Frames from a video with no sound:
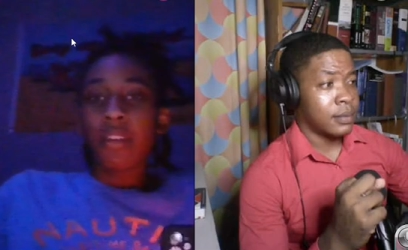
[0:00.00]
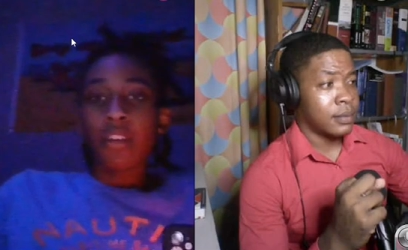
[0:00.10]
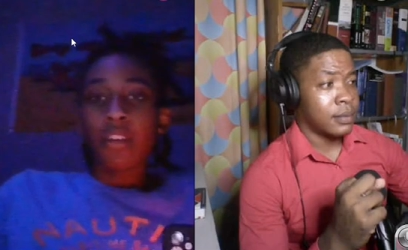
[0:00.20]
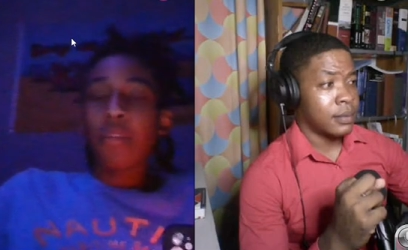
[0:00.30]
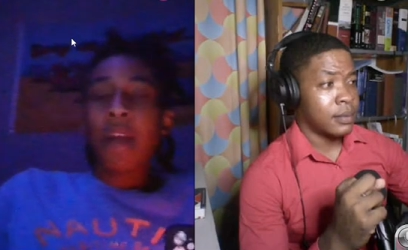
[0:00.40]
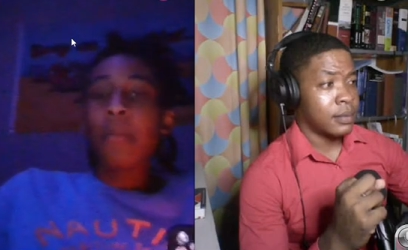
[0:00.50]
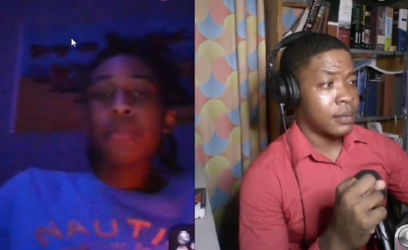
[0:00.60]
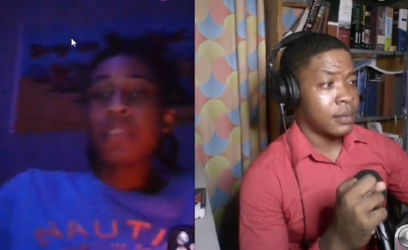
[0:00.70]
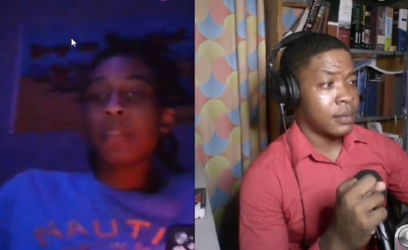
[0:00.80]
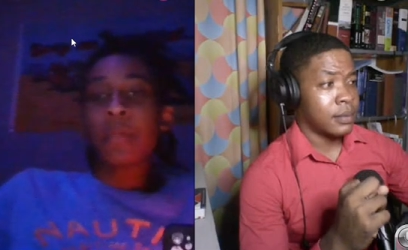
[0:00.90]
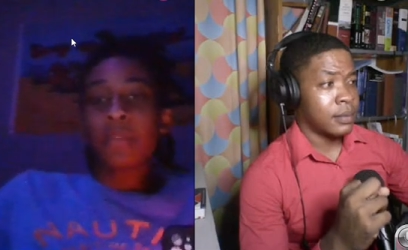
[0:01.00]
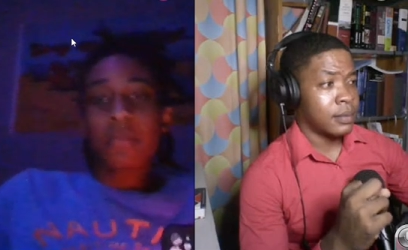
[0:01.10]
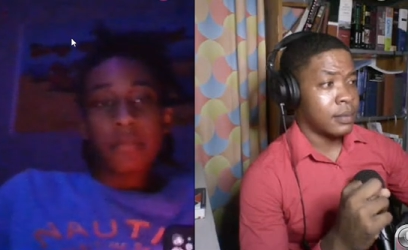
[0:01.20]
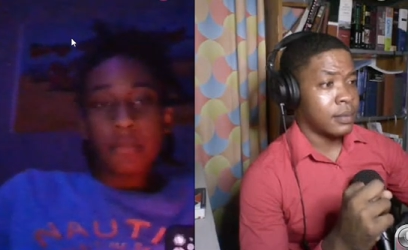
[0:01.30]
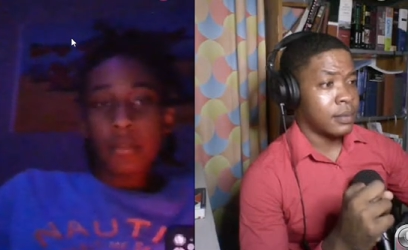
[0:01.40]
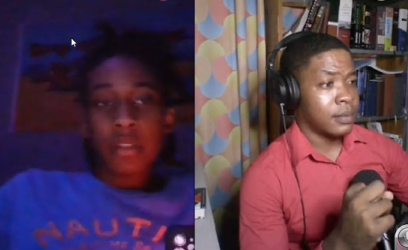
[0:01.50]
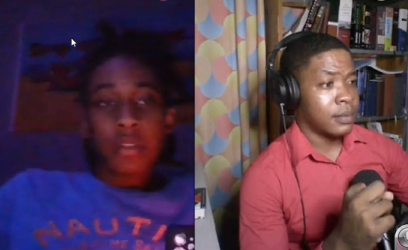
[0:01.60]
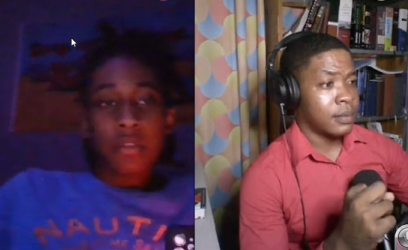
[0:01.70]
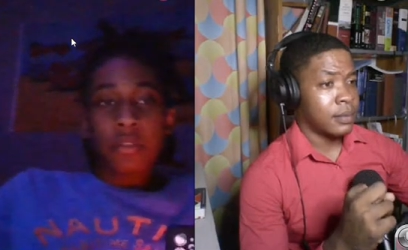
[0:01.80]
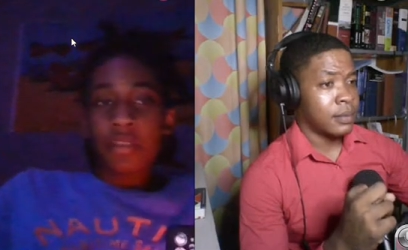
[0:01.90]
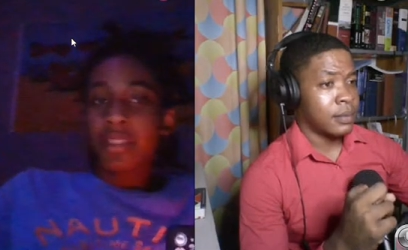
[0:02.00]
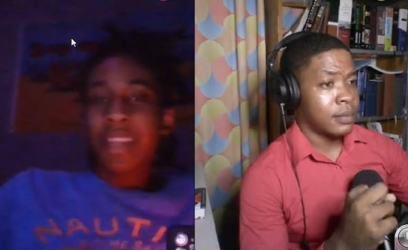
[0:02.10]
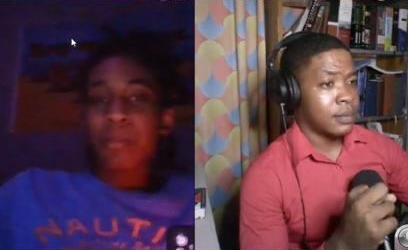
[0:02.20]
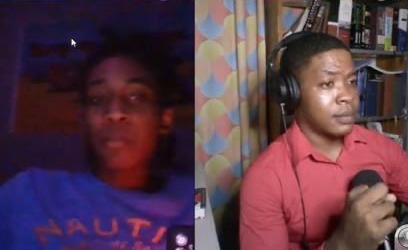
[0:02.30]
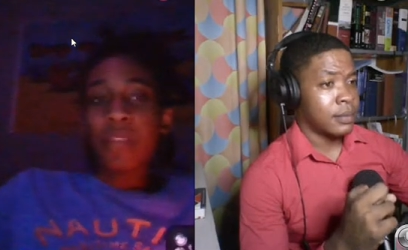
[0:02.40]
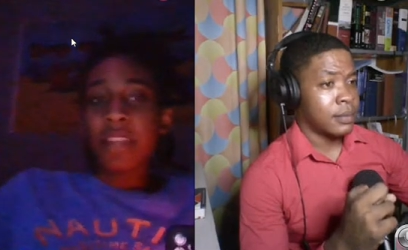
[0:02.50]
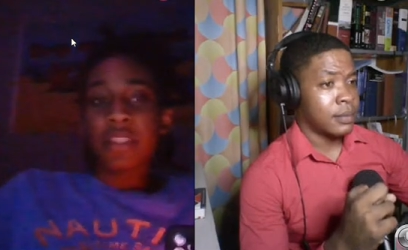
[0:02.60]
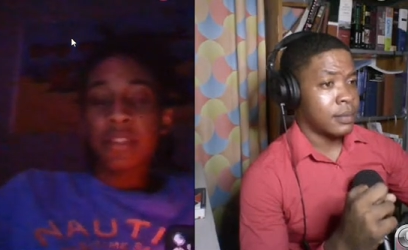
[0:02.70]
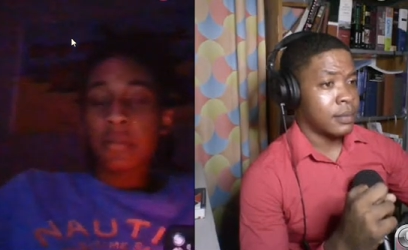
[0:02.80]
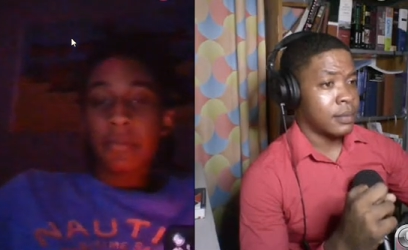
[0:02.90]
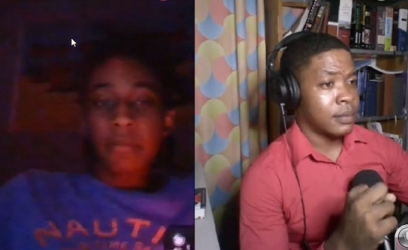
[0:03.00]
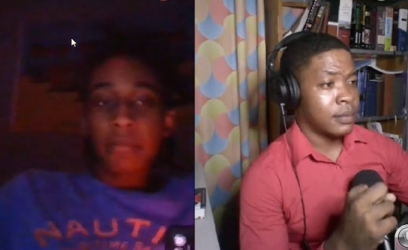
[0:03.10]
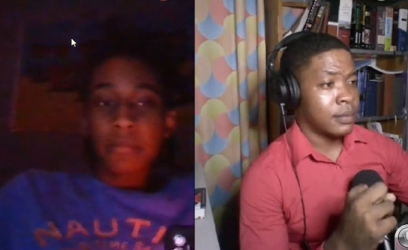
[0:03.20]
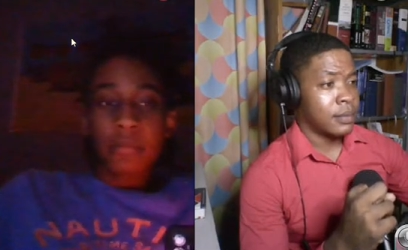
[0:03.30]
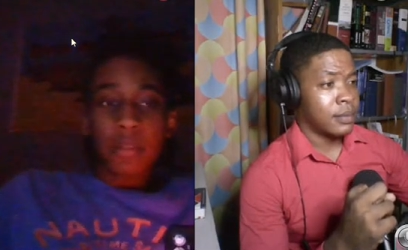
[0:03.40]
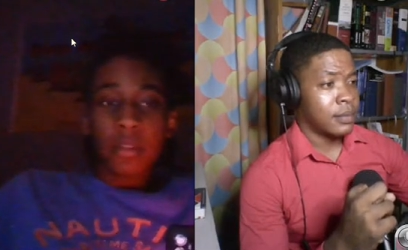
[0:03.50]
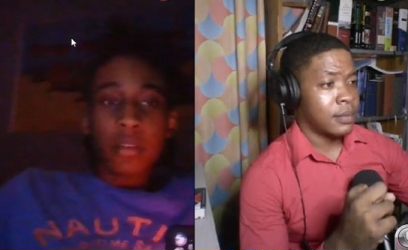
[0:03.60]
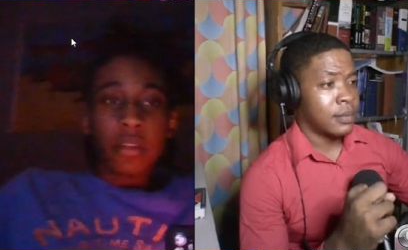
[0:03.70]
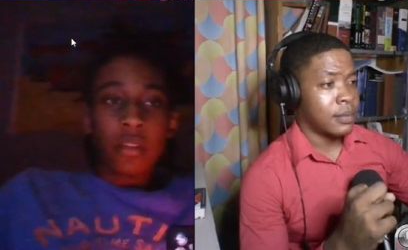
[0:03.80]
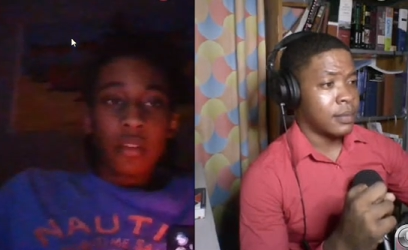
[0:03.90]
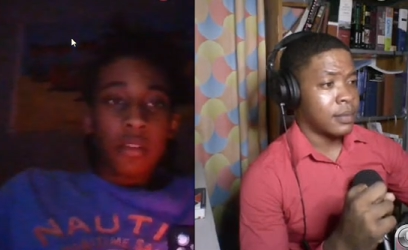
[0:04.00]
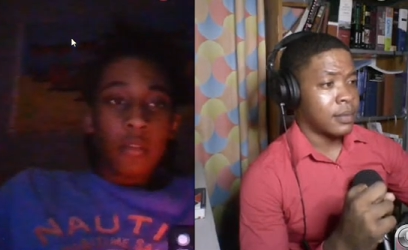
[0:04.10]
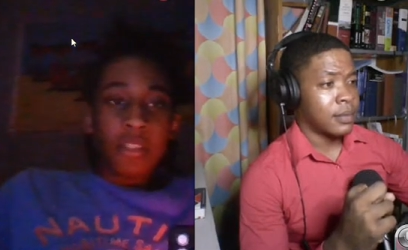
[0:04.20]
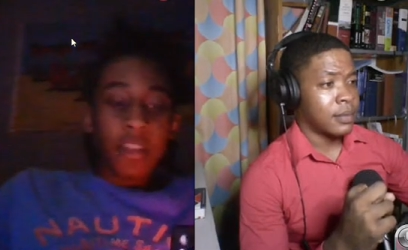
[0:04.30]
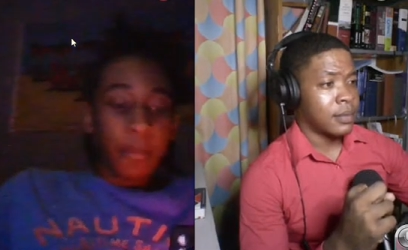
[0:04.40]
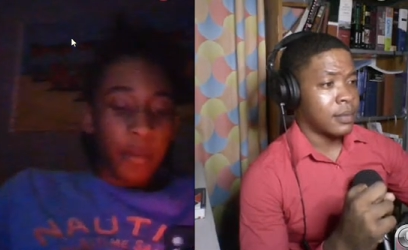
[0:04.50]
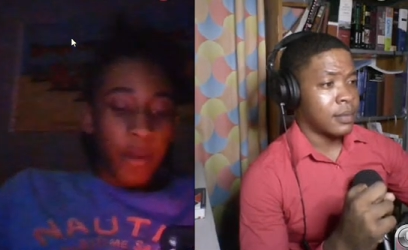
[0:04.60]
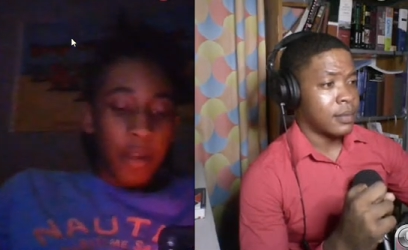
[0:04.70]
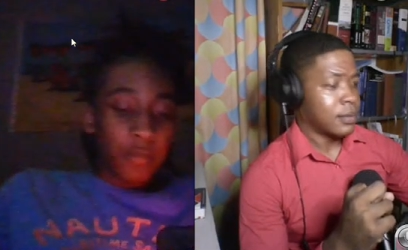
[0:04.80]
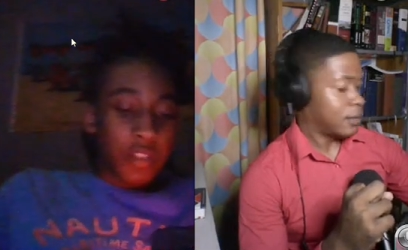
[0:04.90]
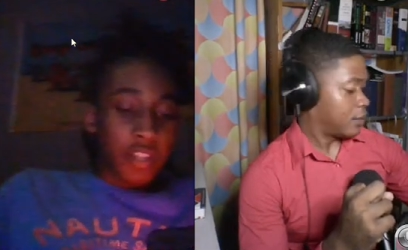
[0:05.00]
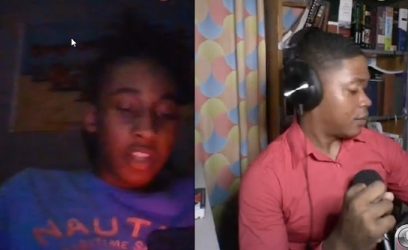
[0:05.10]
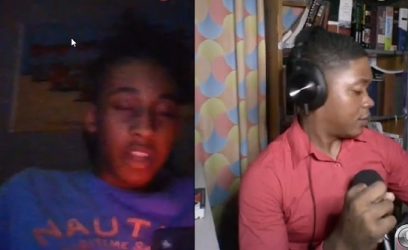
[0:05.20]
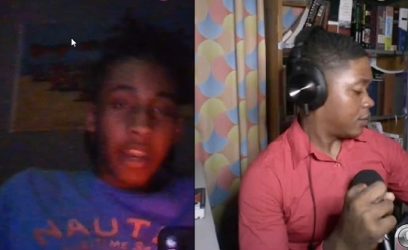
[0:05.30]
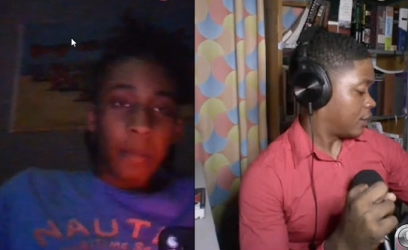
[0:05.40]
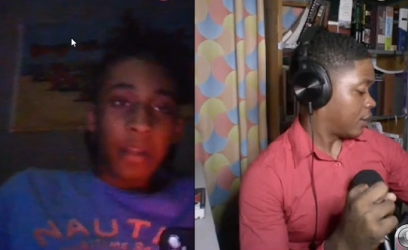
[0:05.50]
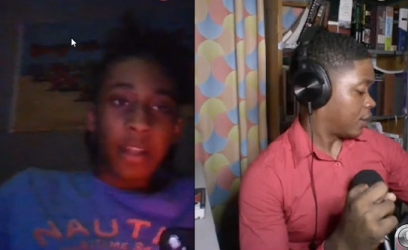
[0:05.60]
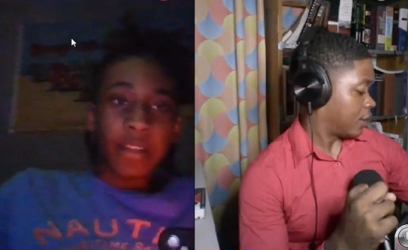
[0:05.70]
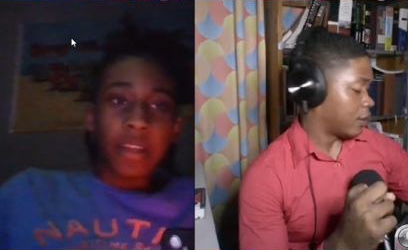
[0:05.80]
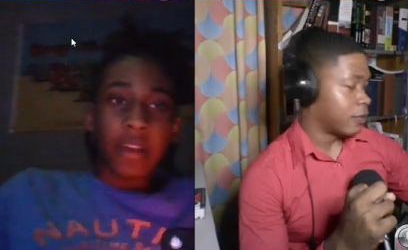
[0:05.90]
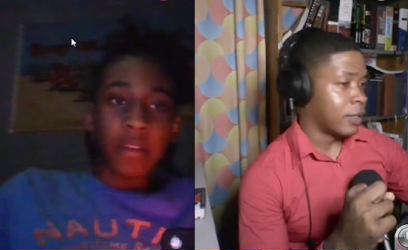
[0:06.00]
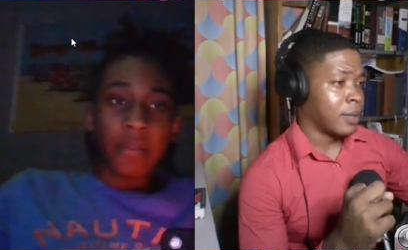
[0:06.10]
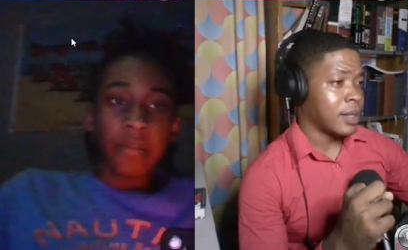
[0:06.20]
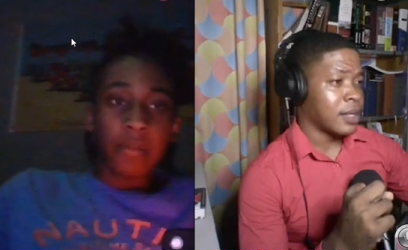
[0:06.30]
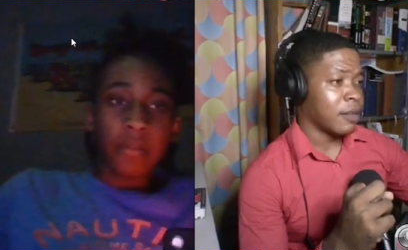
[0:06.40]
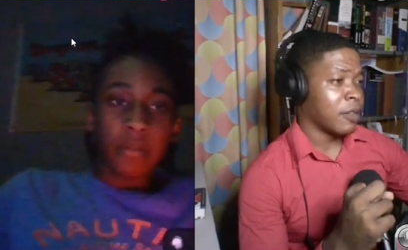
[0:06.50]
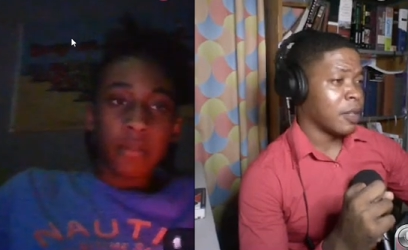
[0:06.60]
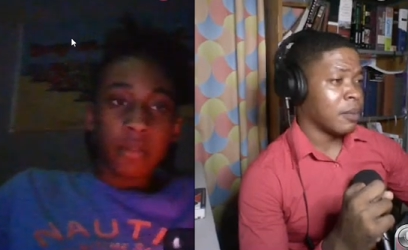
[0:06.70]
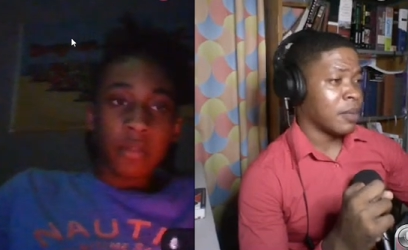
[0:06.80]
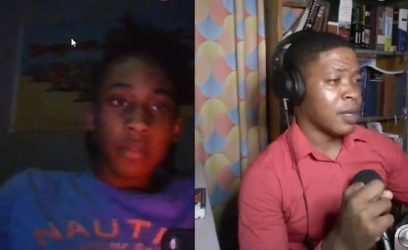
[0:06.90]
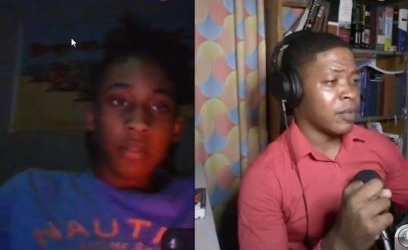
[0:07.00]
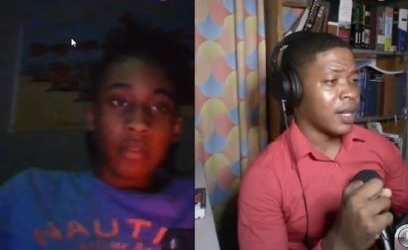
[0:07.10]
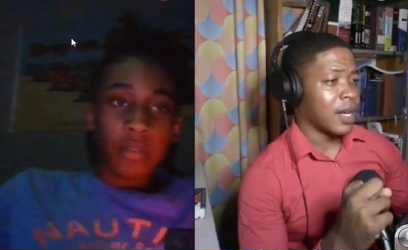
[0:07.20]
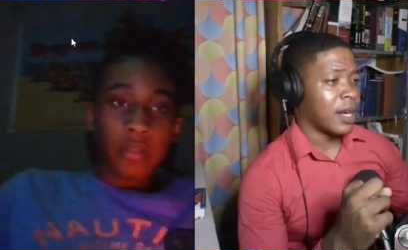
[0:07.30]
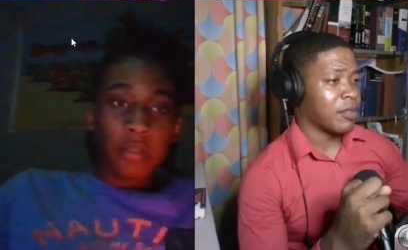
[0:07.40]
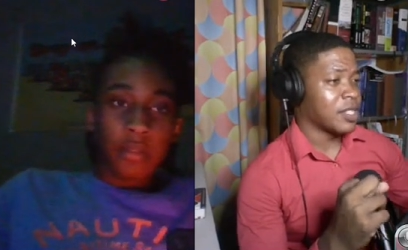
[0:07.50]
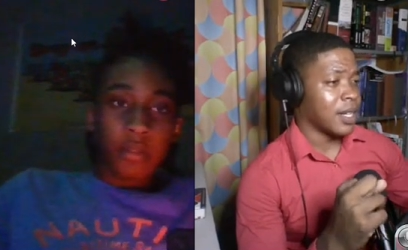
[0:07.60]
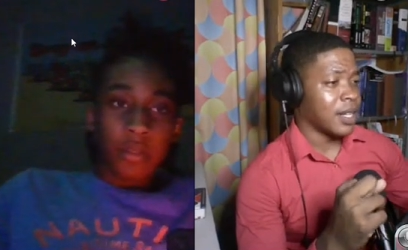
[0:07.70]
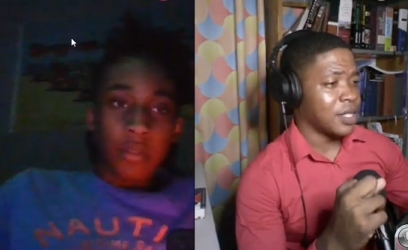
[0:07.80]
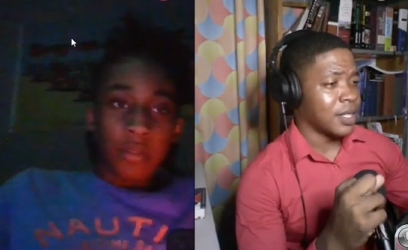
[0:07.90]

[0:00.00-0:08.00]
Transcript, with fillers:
Speaker 1: You're not Boosie, bro. Stop doing that shit. What's up, bro? Why are you just looking at me like that?
Speaker 2: Found myself in the middle of a conversation.